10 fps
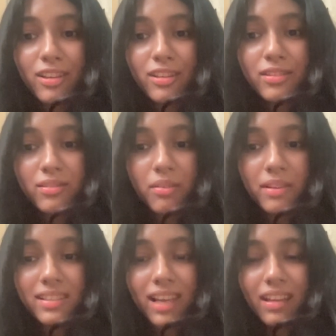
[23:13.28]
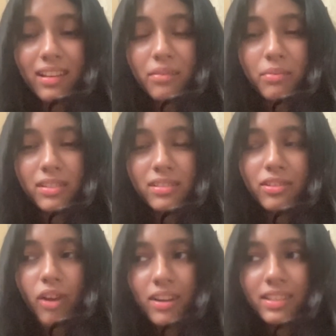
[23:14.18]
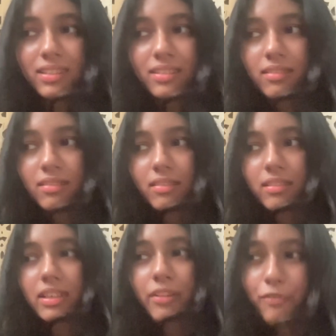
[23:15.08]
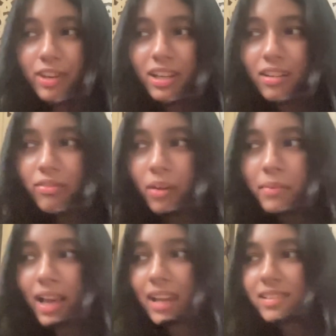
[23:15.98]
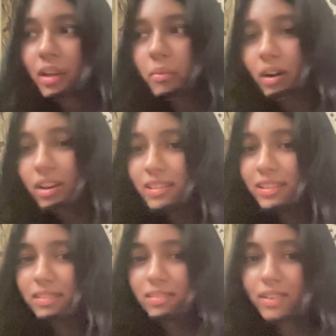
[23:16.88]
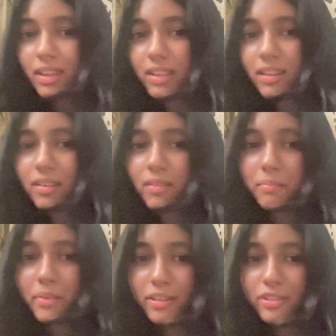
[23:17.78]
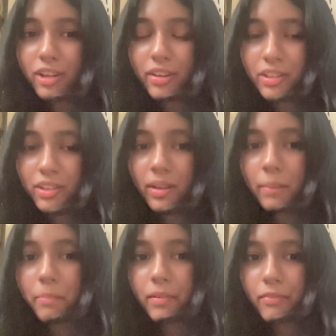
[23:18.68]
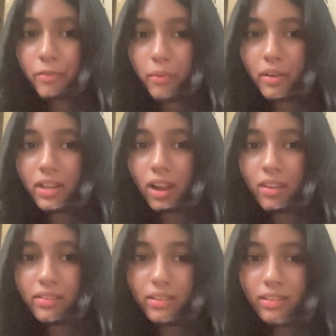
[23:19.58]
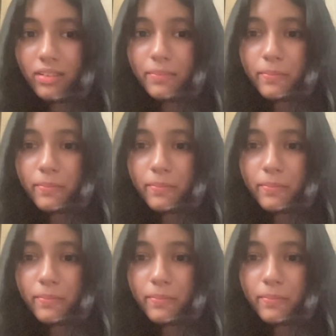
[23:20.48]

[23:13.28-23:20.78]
So it was not difficult for me as I was in a British curriculum before in London.